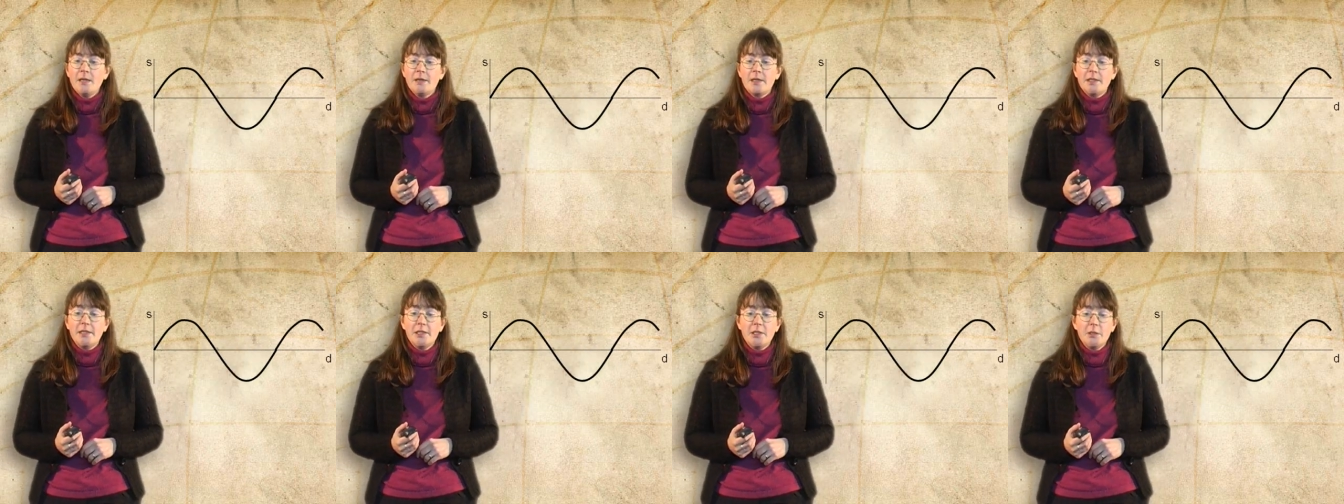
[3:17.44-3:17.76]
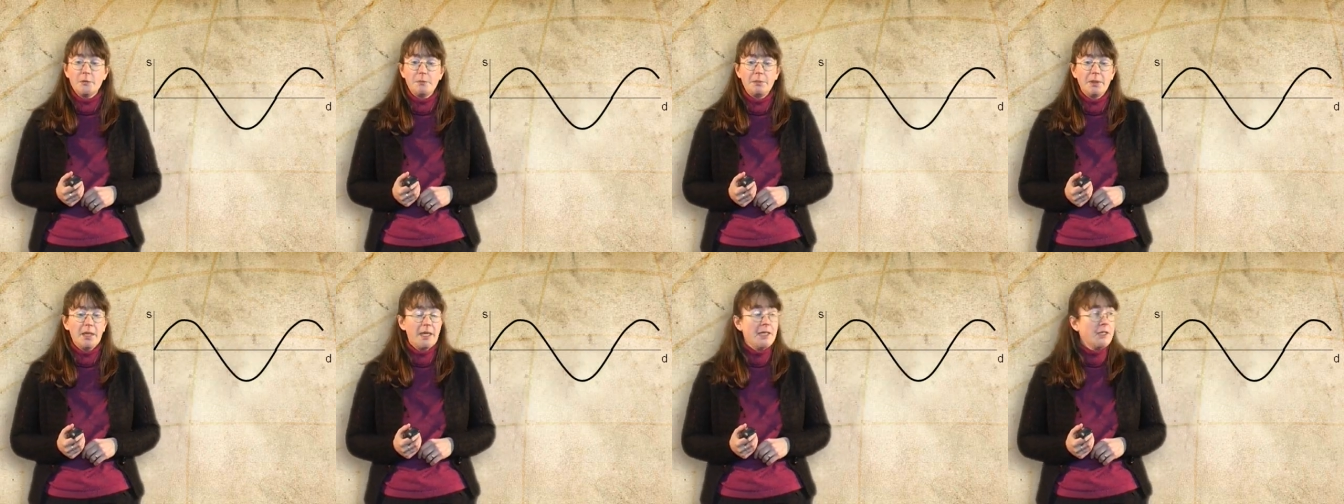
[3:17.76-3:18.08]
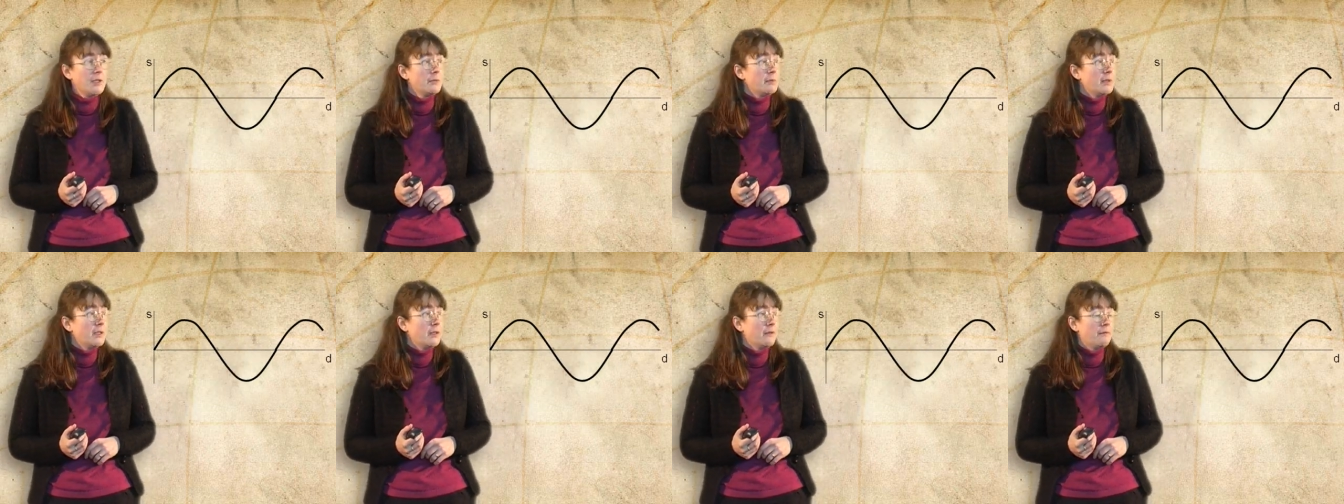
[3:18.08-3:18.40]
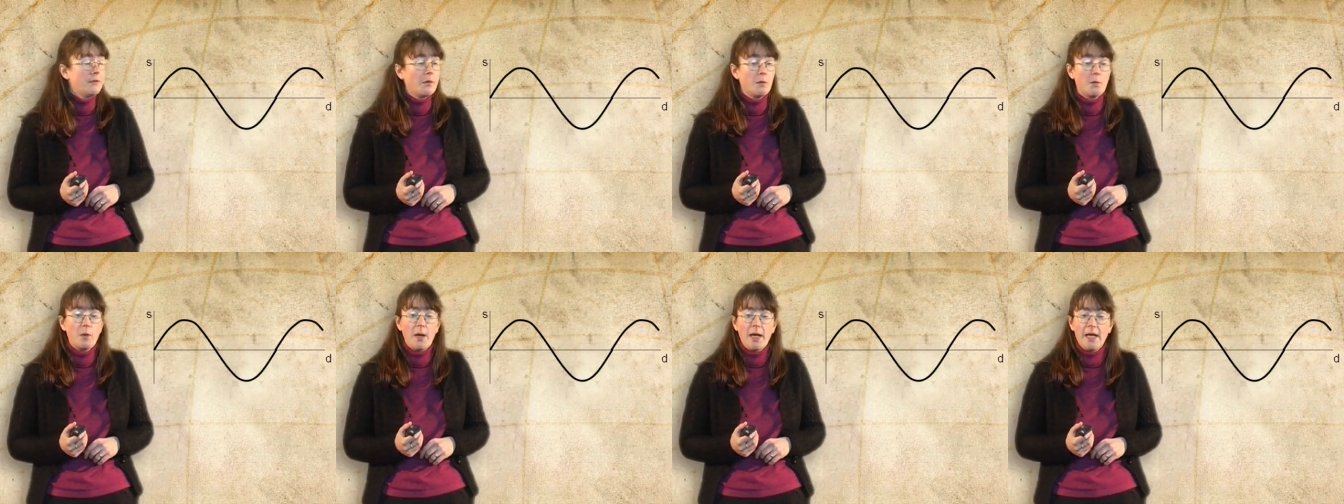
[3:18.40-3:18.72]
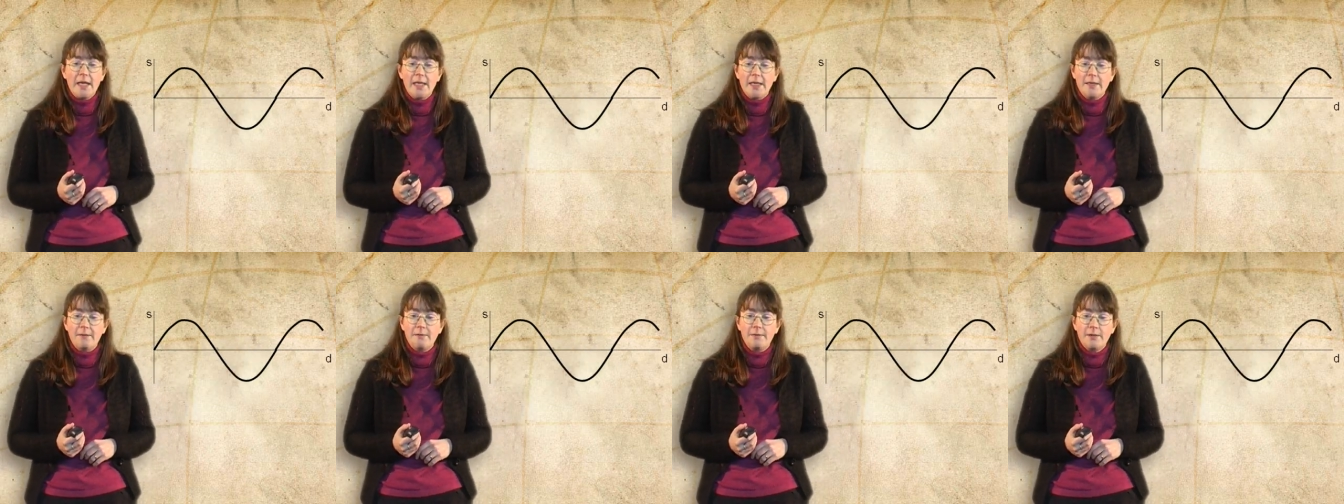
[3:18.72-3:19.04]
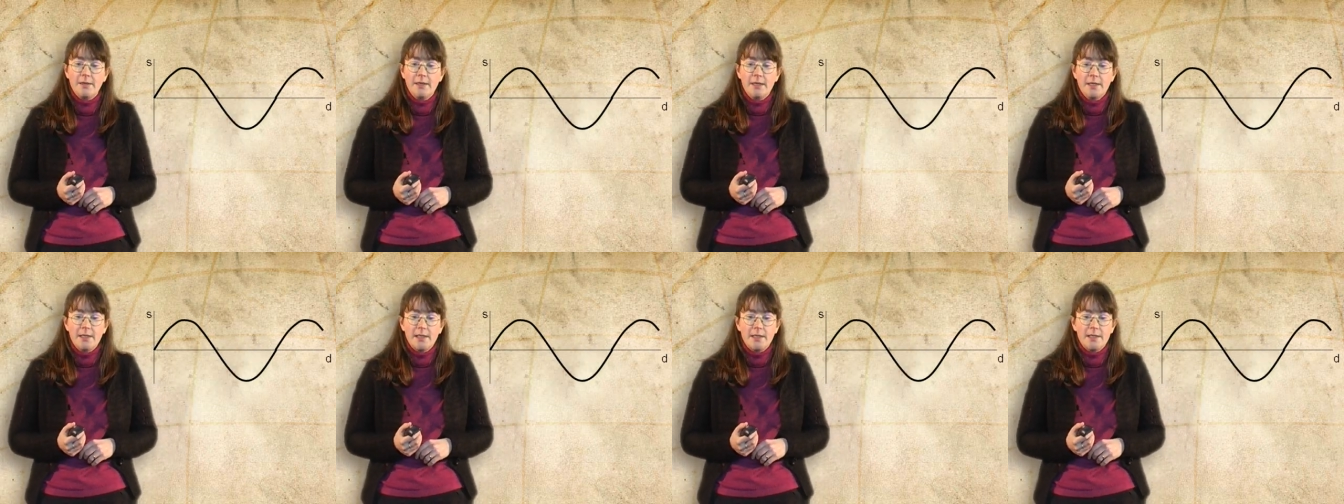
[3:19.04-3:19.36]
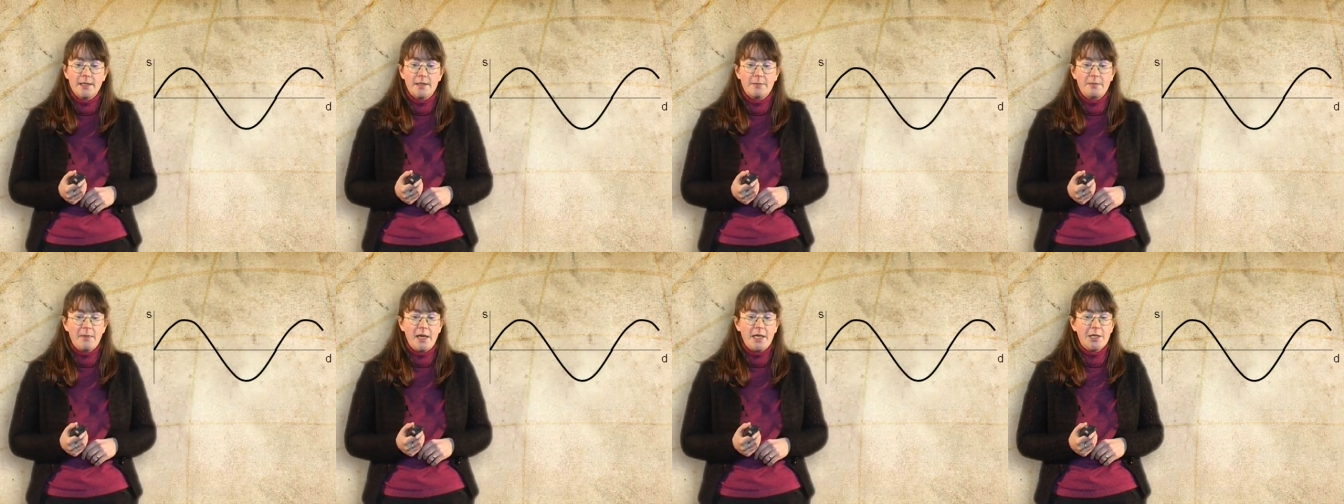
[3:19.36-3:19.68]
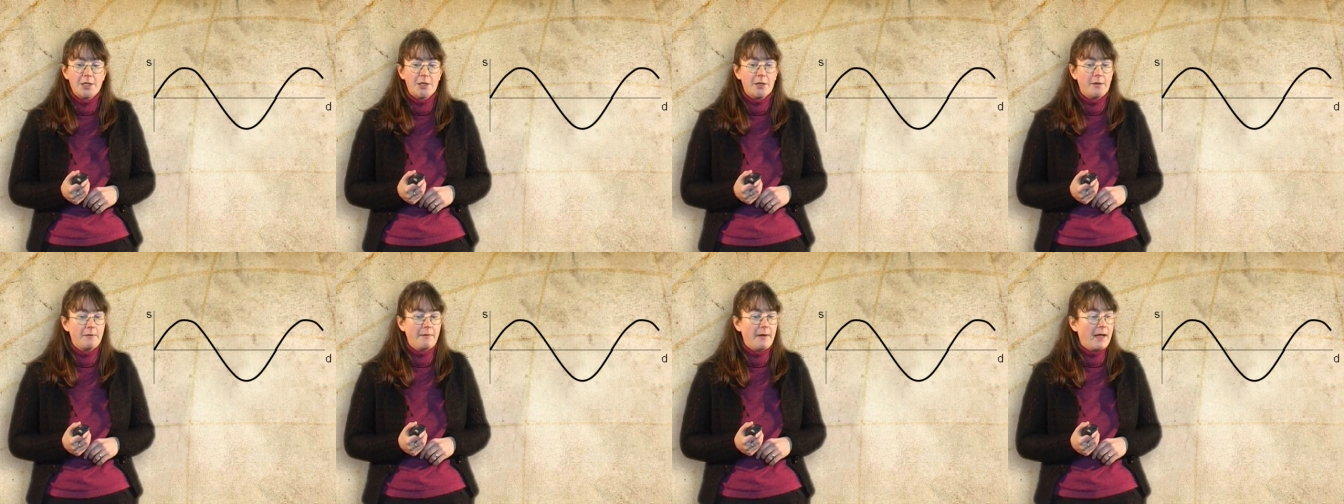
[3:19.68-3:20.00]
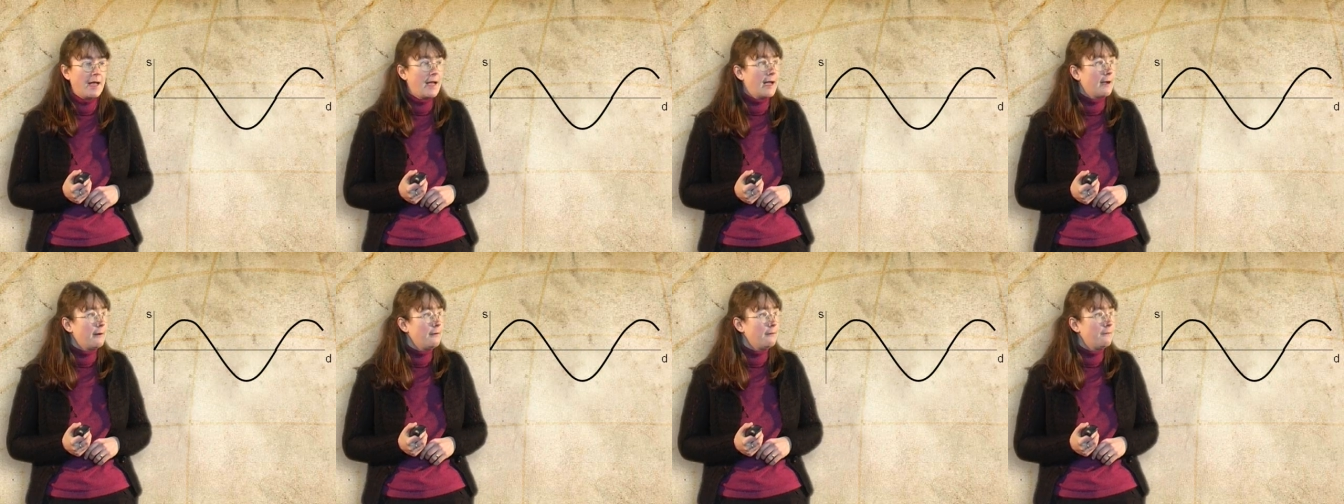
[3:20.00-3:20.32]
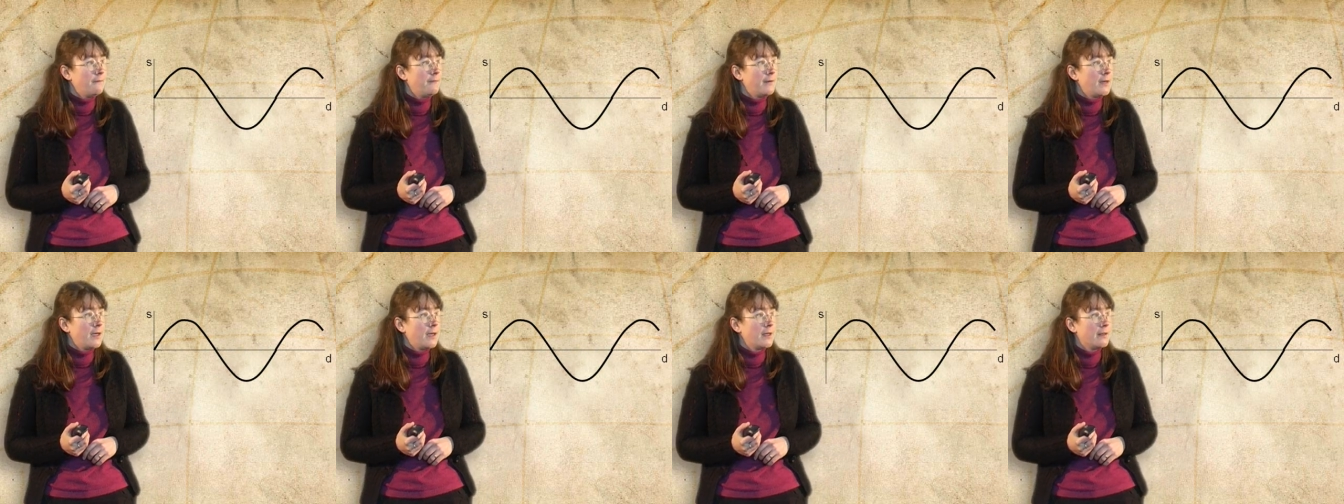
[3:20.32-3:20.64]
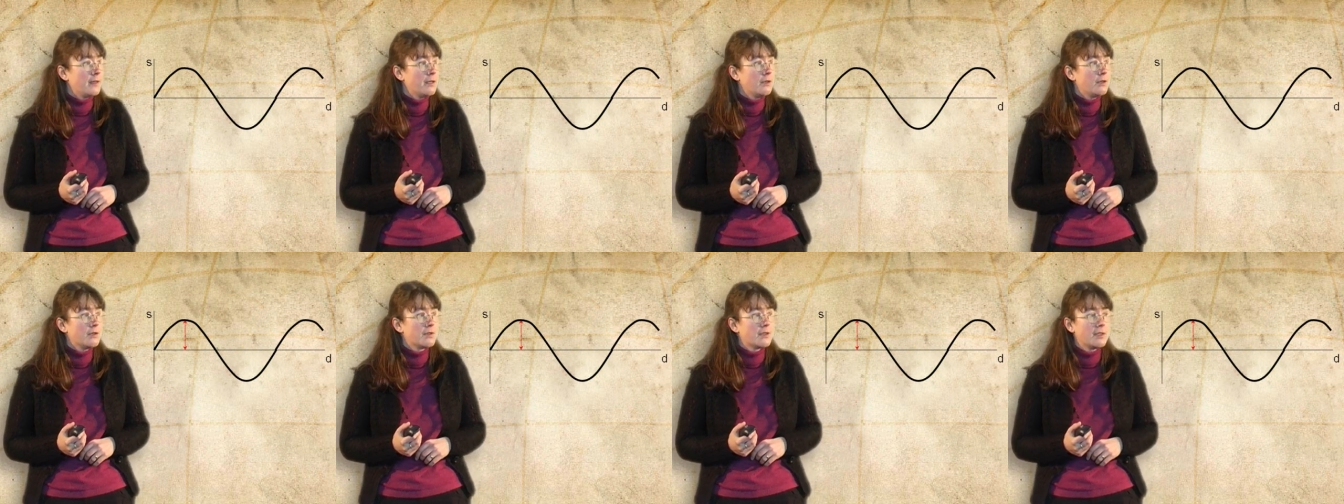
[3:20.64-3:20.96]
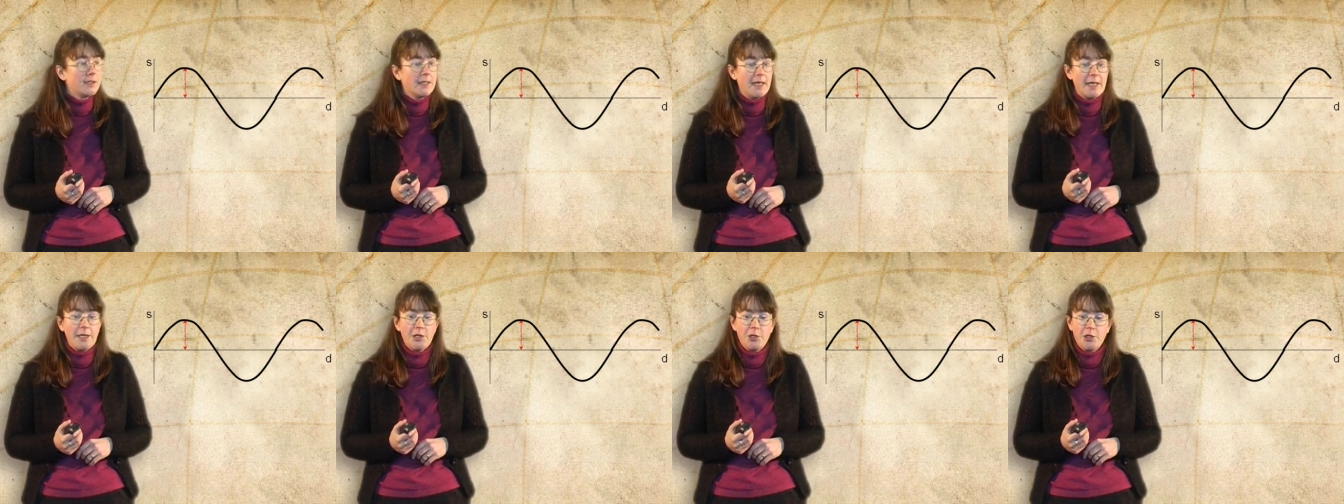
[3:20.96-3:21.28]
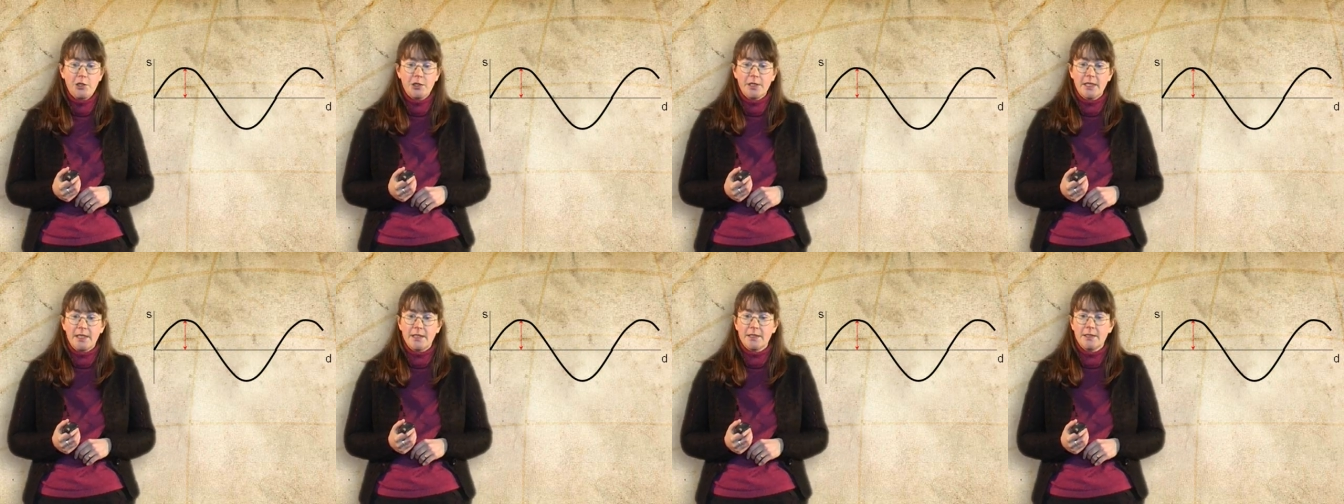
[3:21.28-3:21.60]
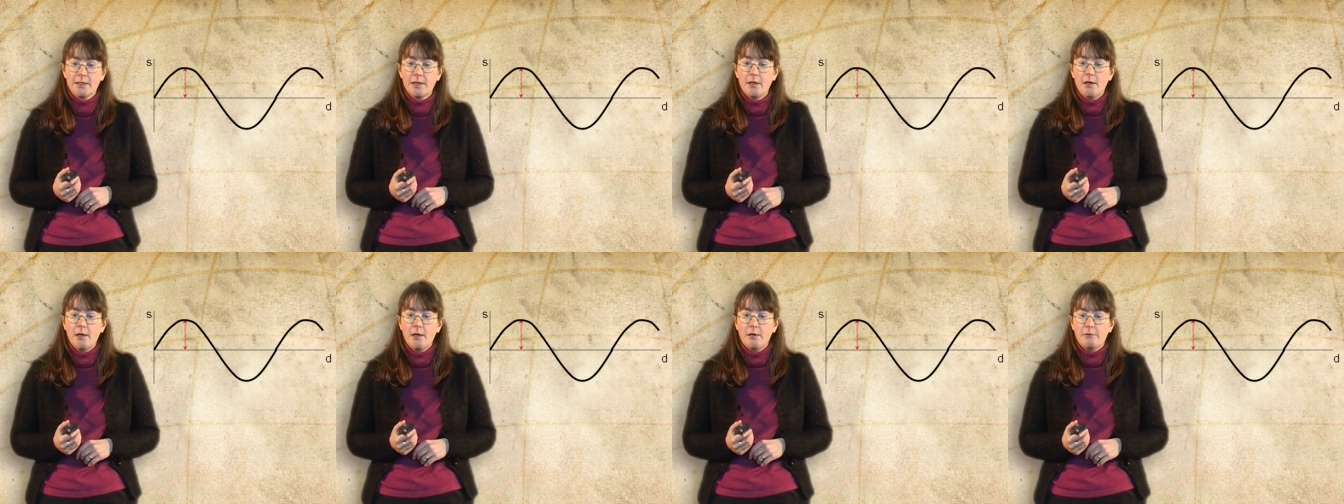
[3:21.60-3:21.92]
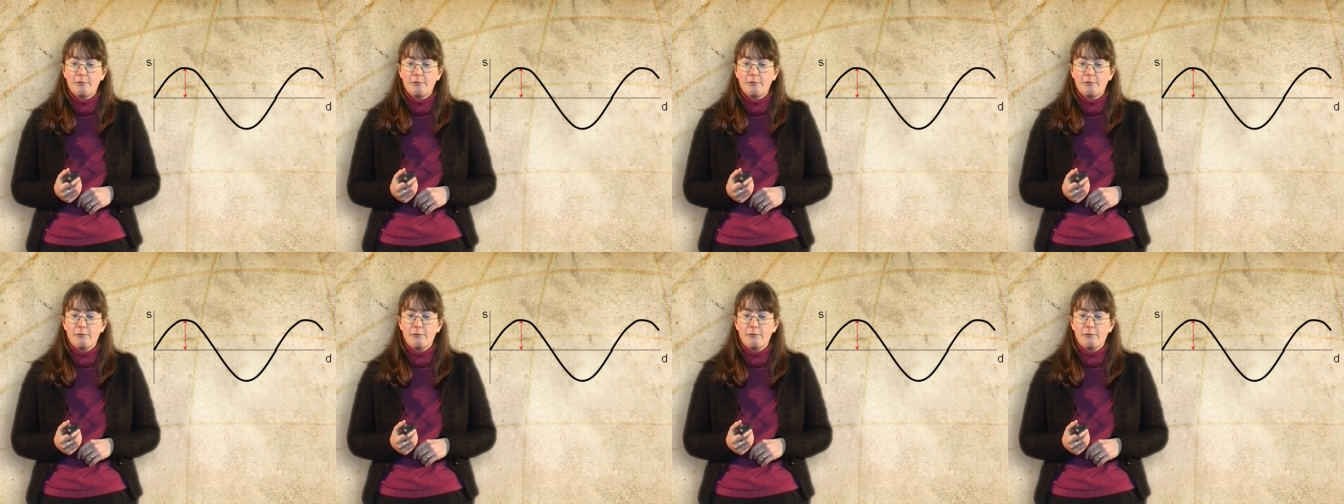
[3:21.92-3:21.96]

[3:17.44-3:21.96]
The displacement of the wave is a measure of how far the oscillation is